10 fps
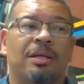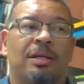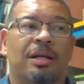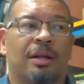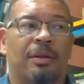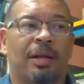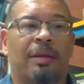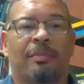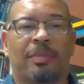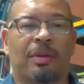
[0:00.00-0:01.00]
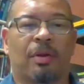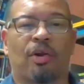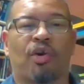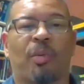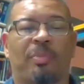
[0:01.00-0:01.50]
And a
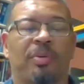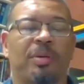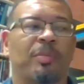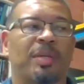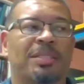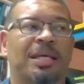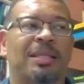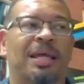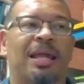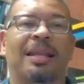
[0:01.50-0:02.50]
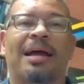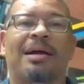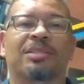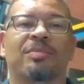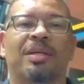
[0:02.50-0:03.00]
longer way to put it would be to say that
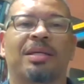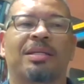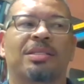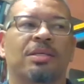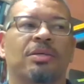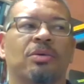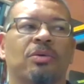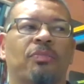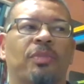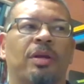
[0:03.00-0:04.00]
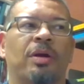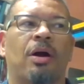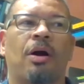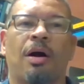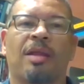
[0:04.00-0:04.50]
allows me to
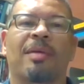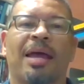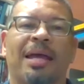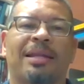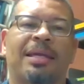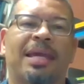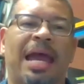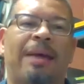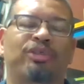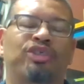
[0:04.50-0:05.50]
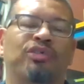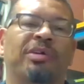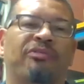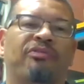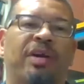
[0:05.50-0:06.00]
automatically capture
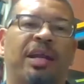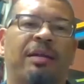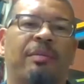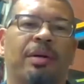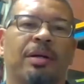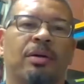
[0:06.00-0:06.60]
and frame